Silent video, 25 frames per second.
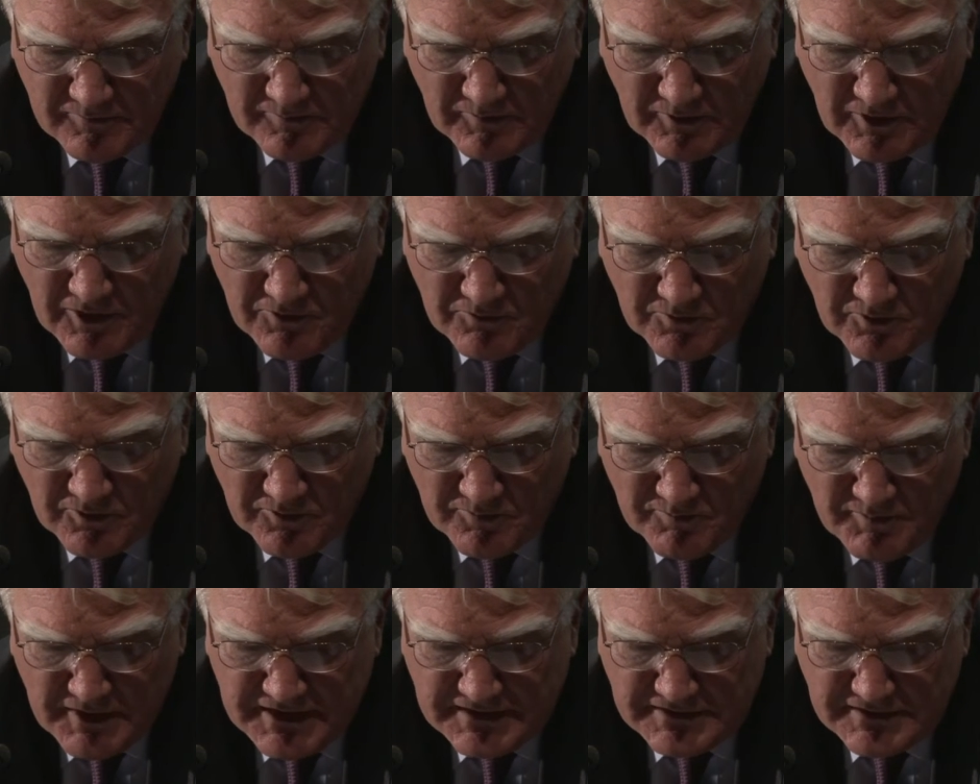
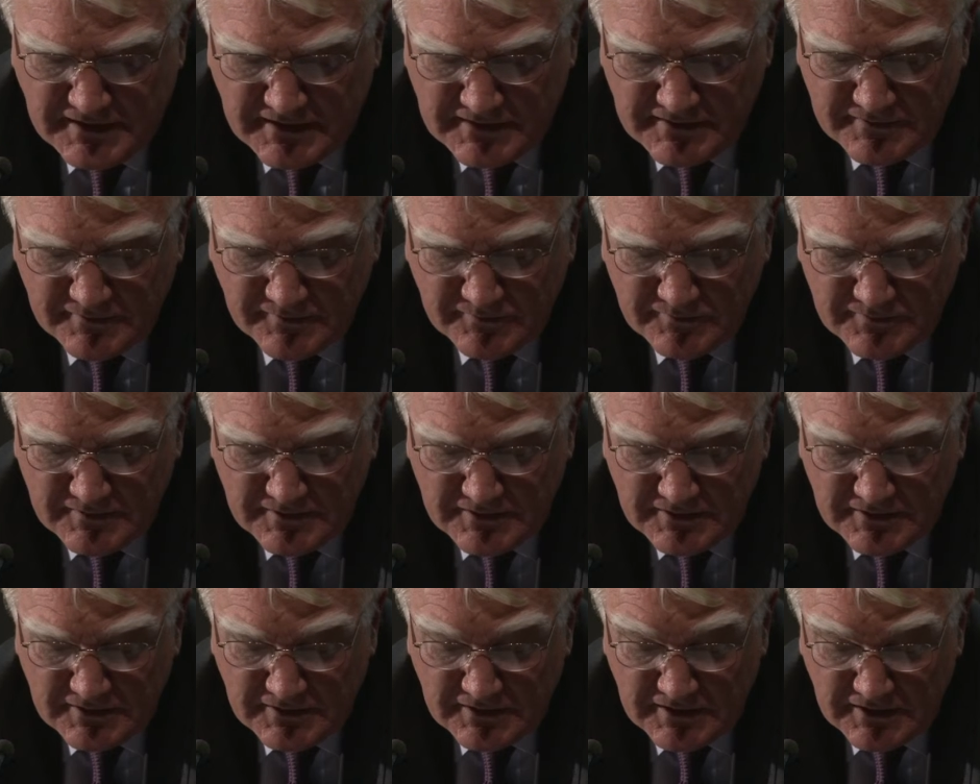local meetings,
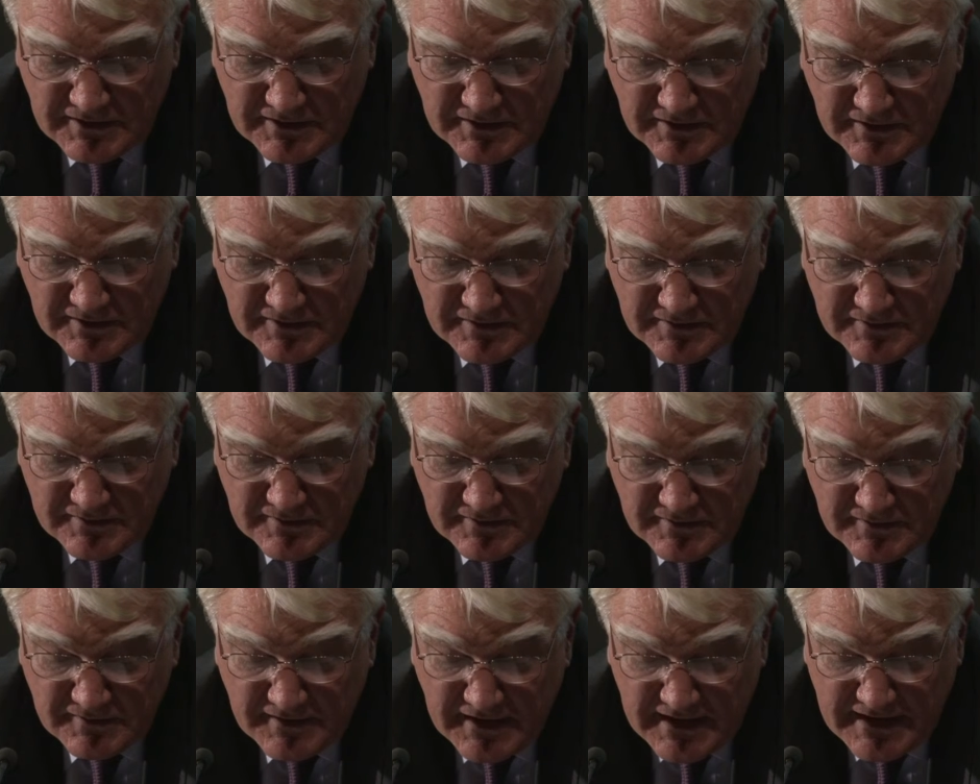and
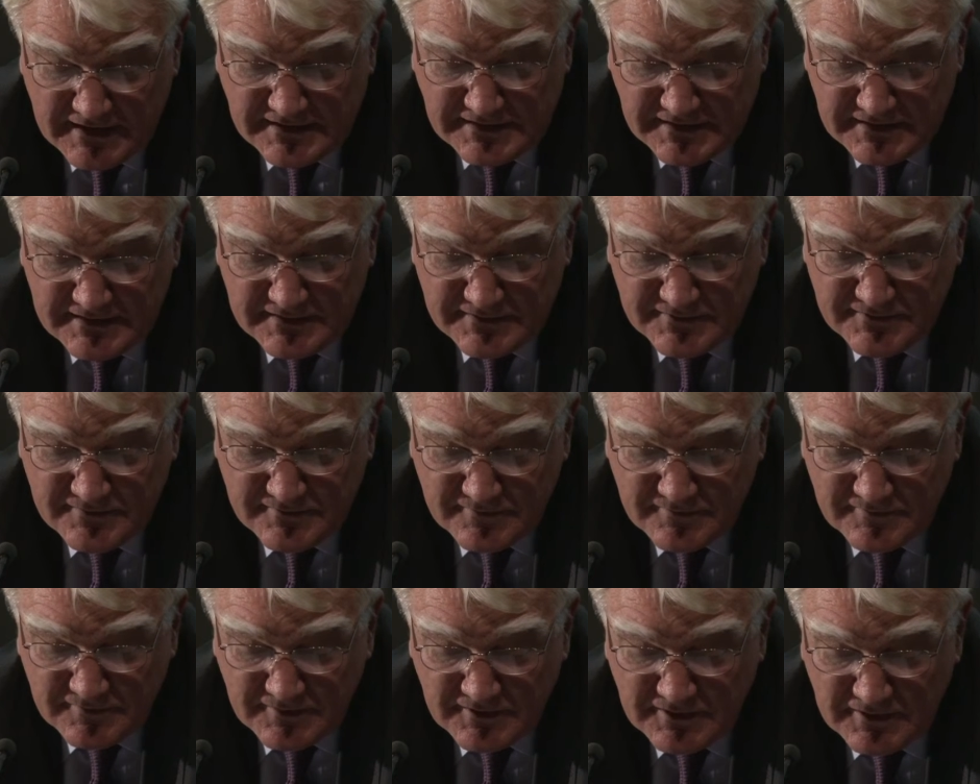that
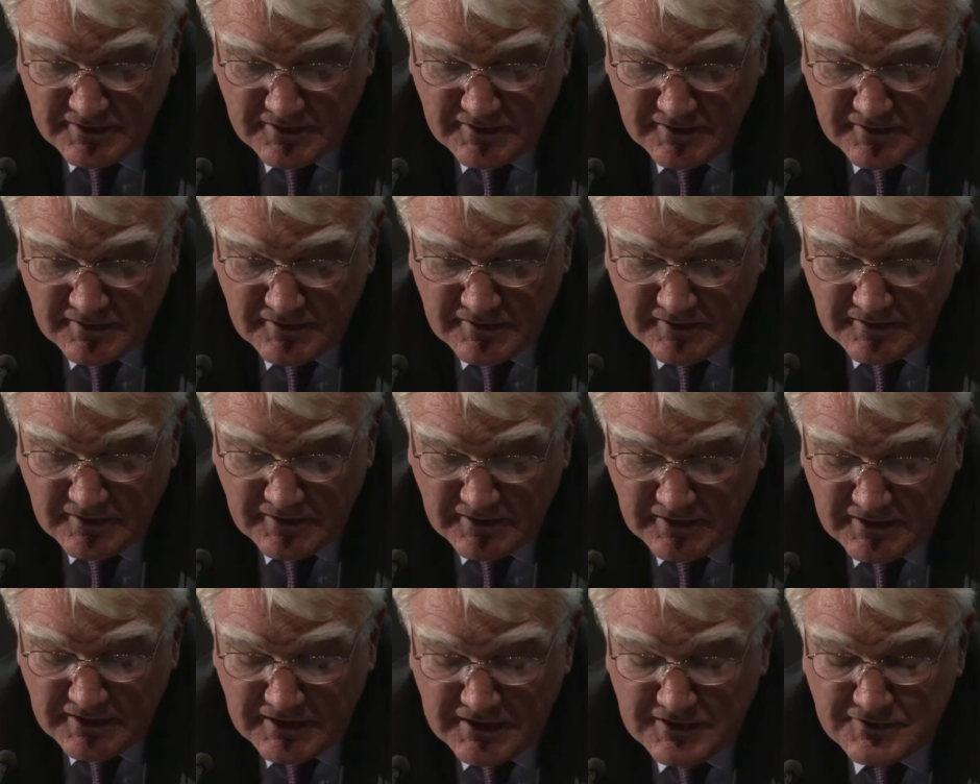is
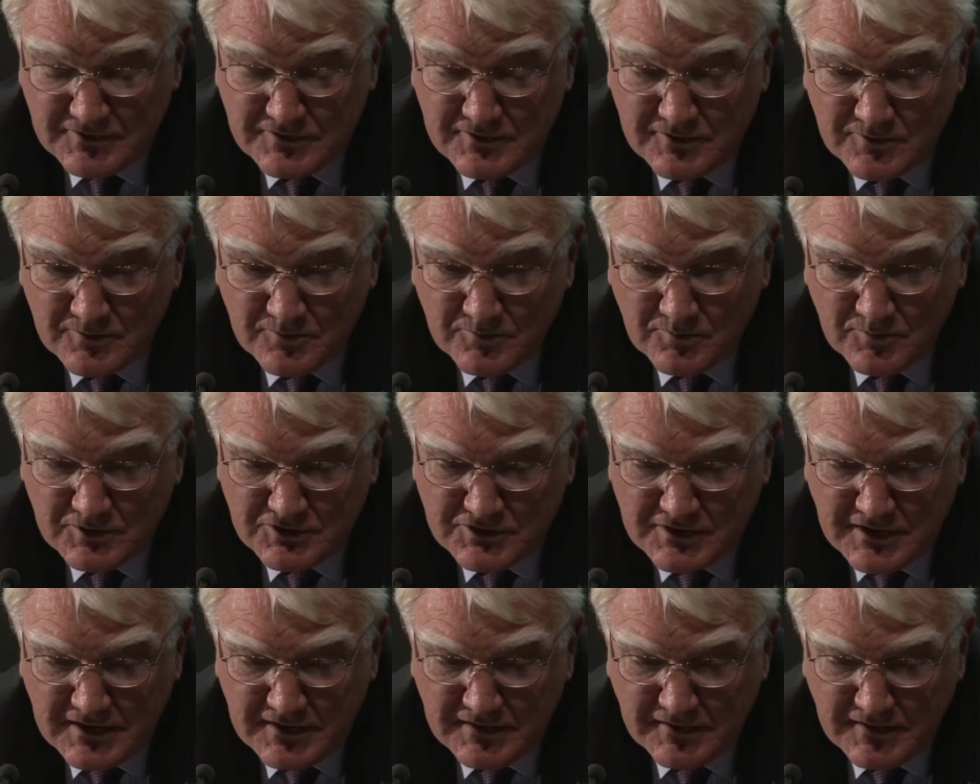an issue
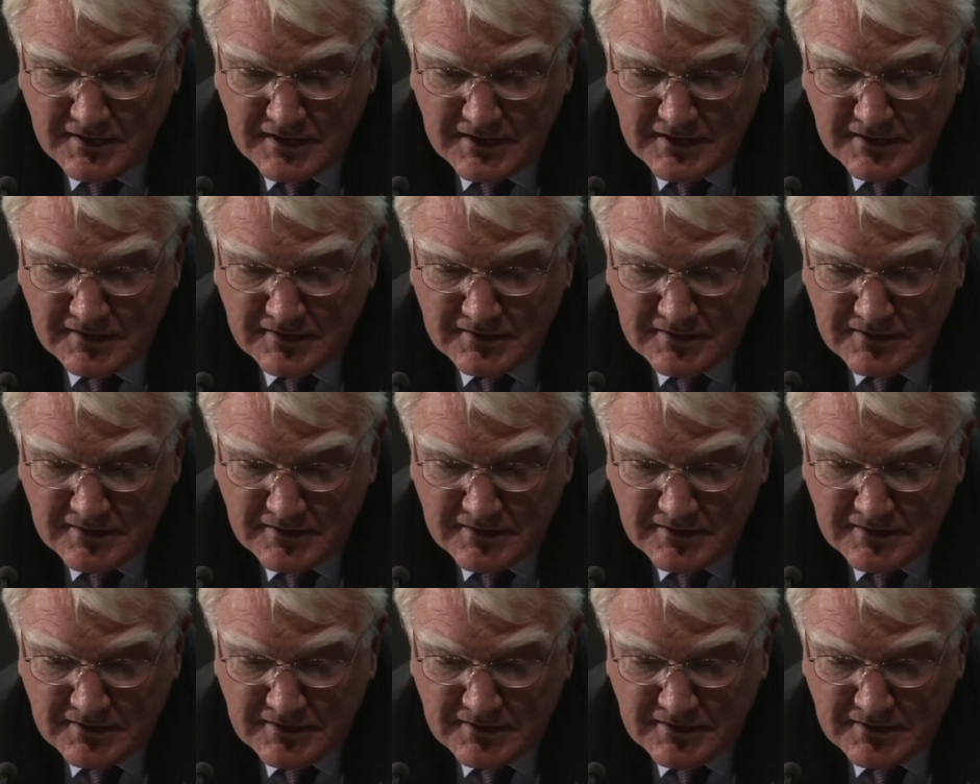which I think